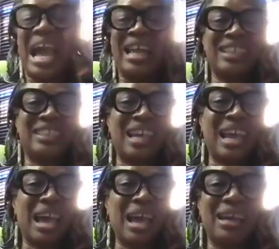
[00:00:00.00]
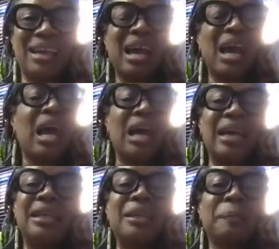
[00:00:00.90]
And they say, hey,
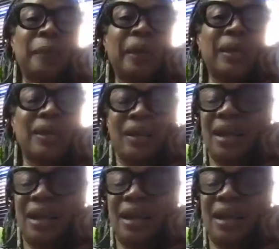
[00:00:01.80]
I need a break.